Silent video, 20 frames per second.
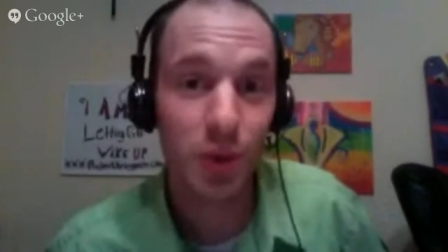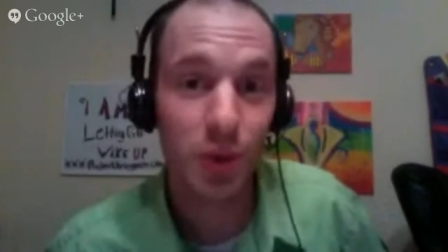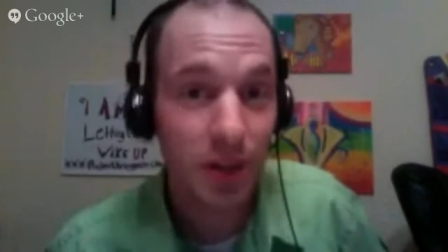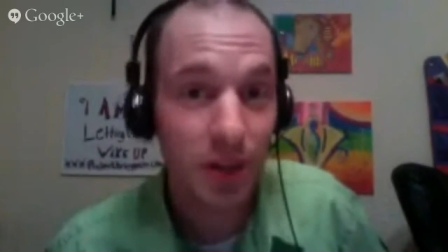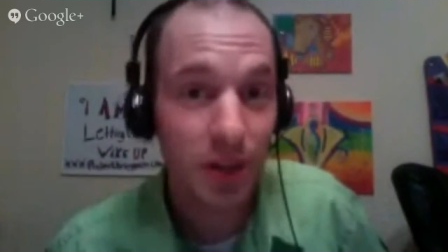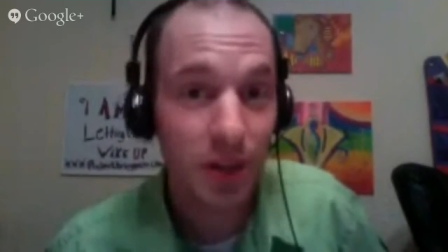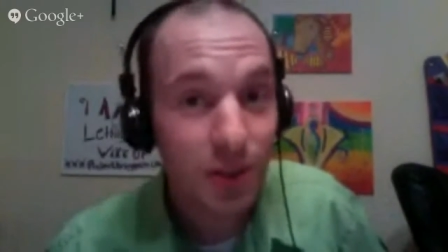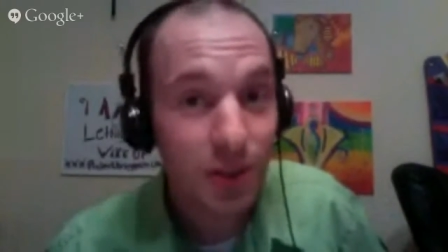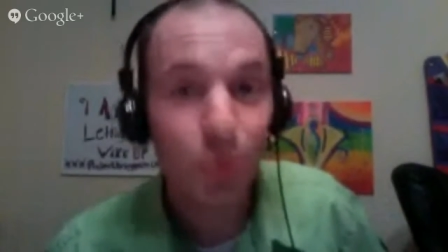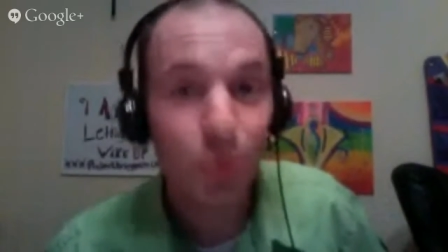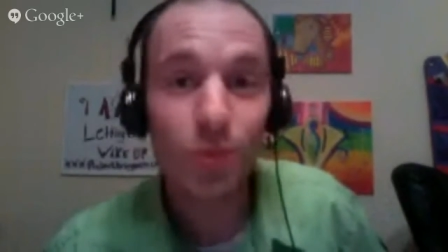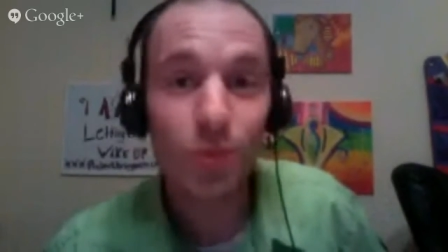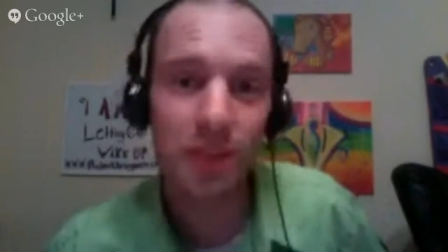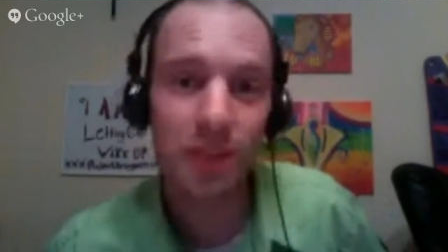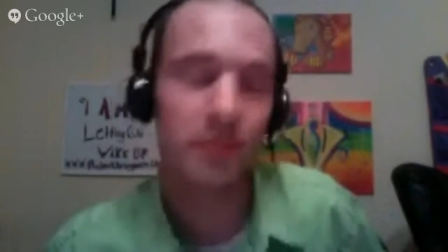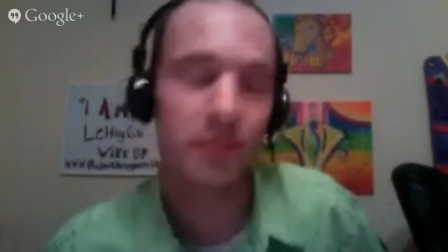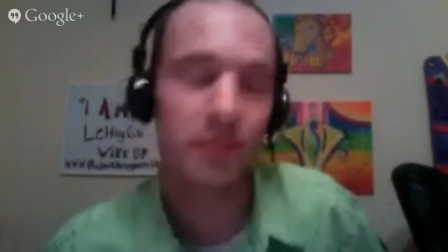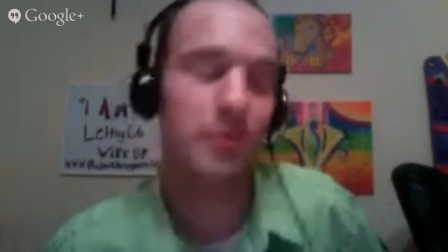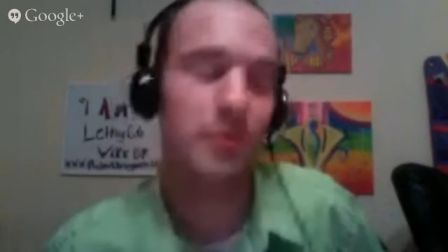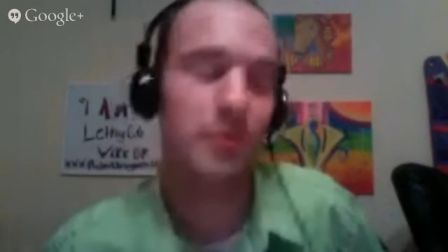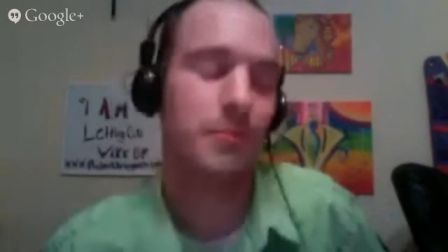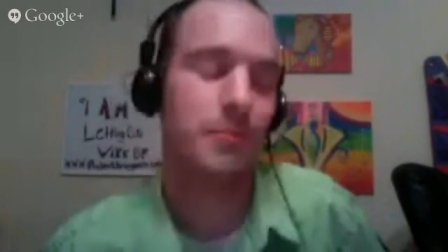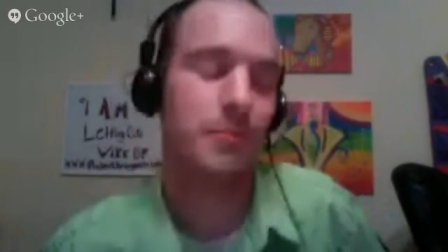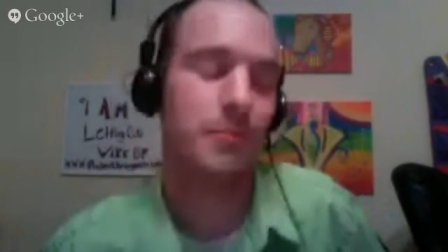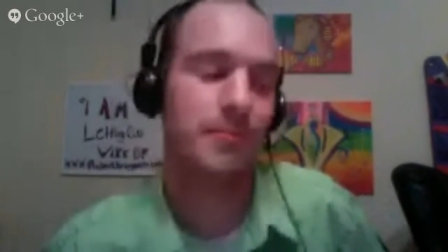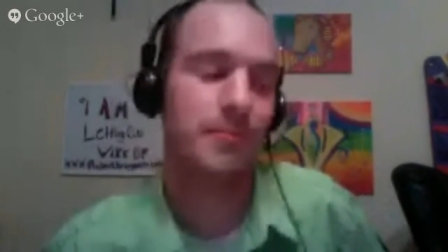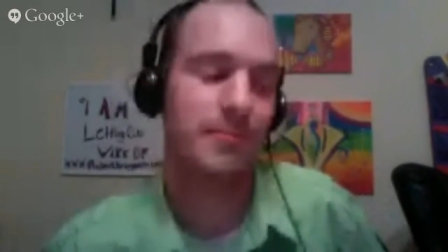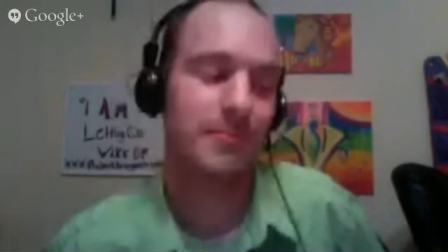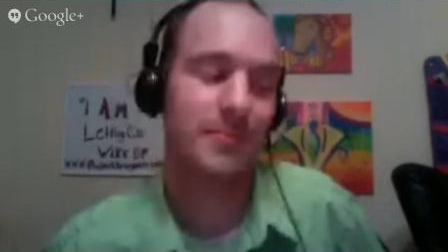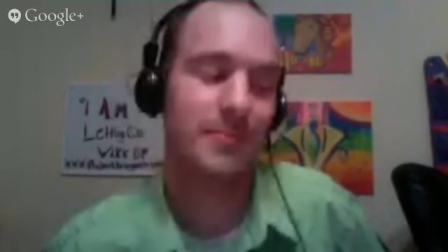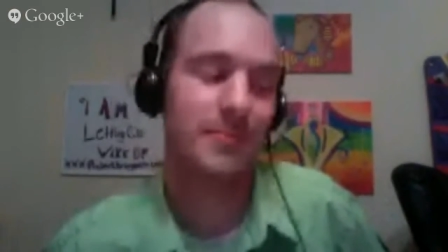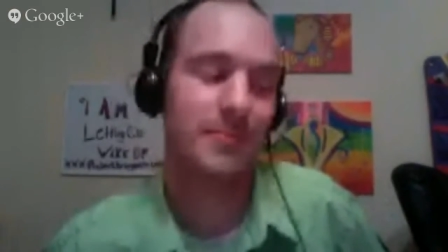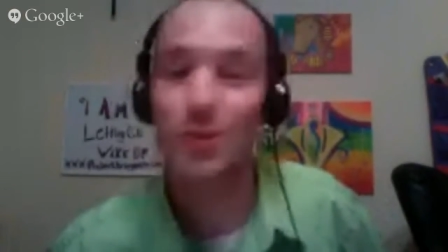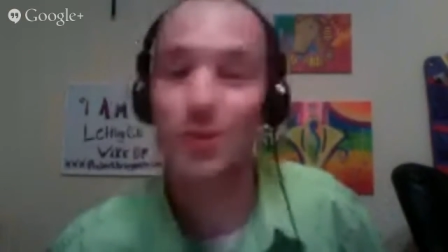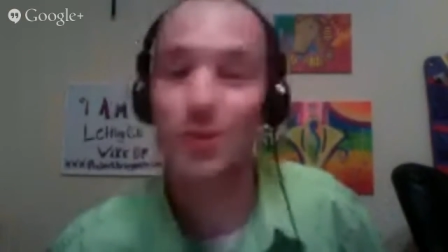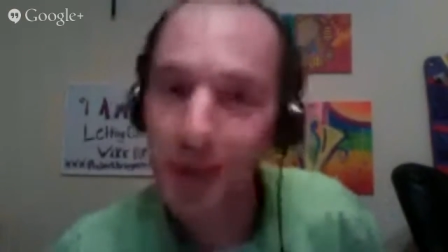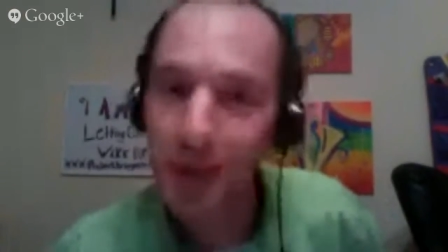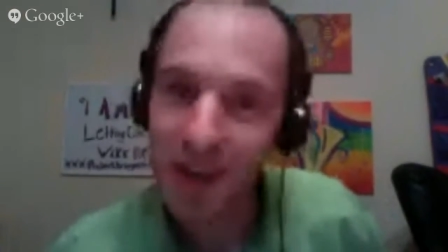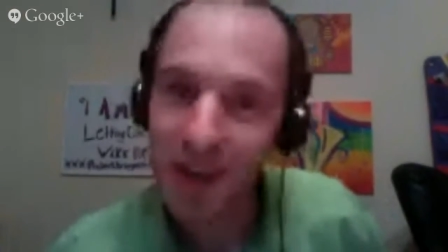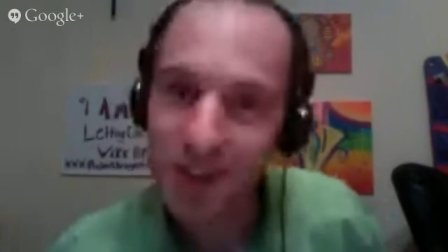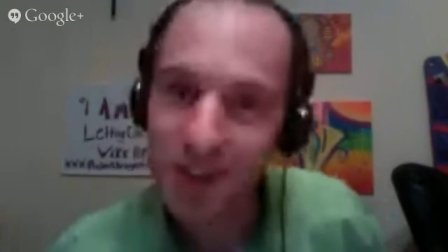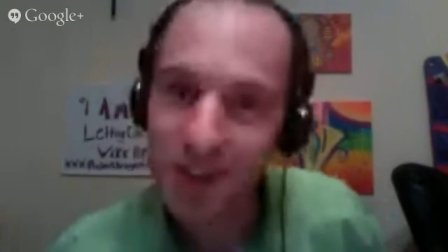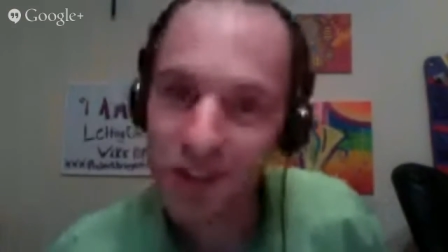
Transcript: We do love them so and much.